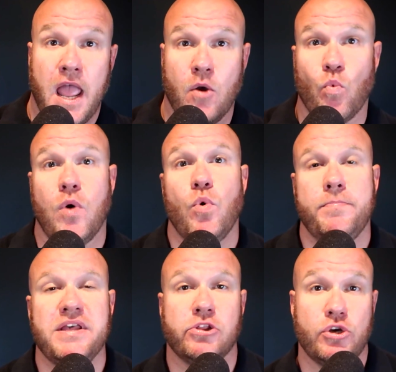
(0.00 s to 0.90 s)
And what we'll
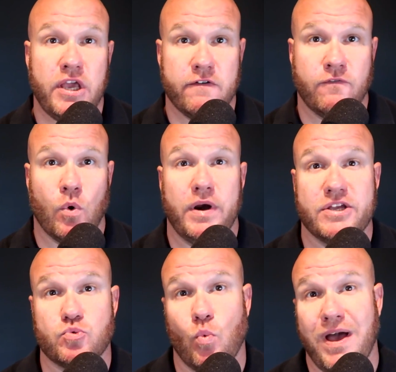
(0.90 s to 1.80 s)
be looking for
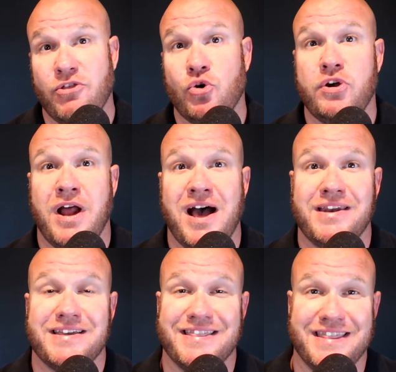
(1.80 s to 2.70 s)
is whether or
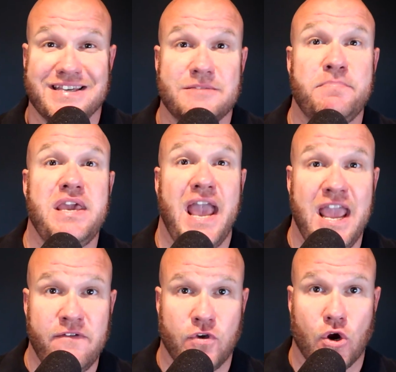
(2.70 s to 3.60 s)
not this
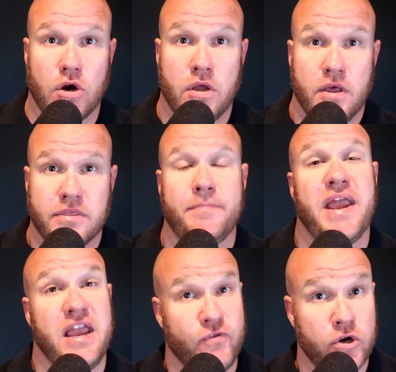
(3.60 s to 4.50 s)
behavior, the
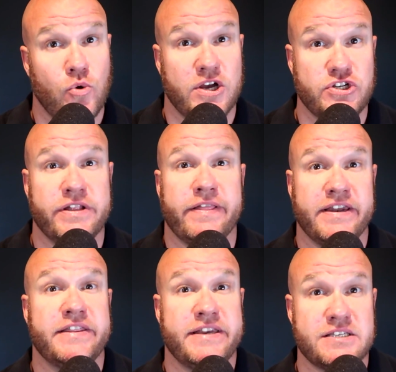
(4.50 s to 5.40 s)
behavior in question that
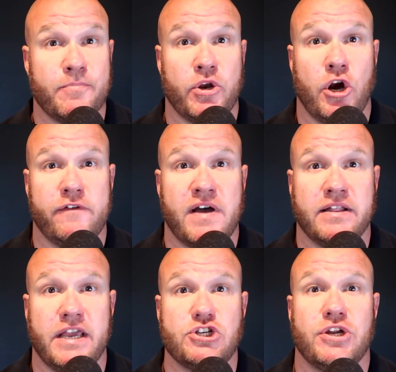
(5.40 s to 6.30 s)
led to the disciplinary
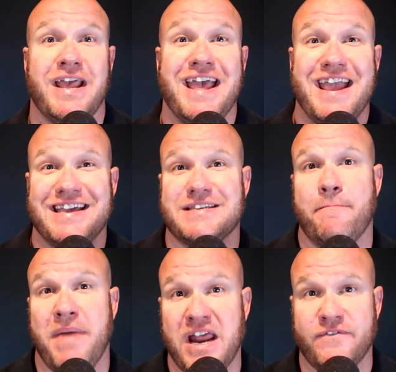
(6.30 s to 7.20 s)
violation, is a
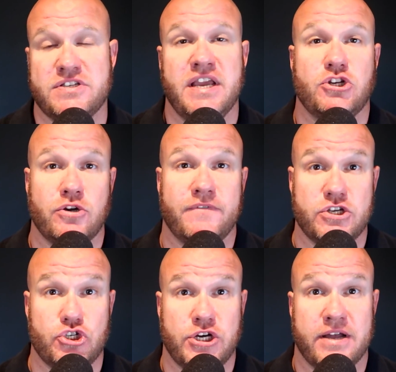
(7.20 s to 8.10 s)
manifestation of
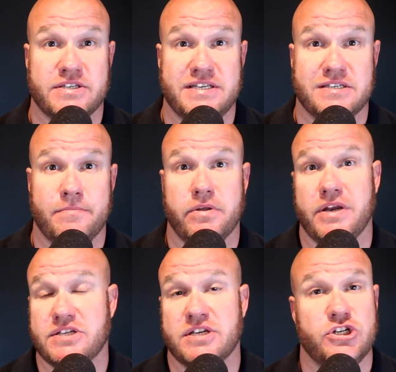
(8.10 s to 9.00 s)
this child's
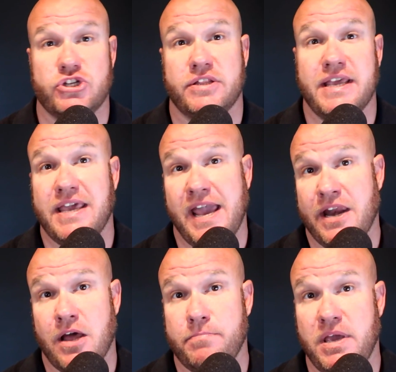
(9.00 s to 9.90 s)
disability such that they
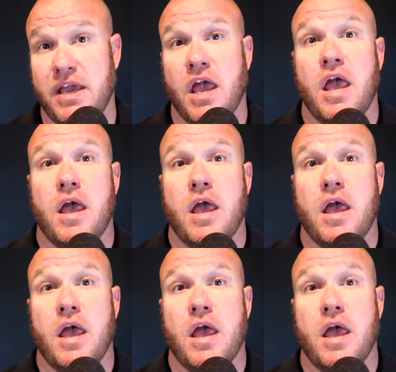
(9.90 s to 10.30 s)
cannot be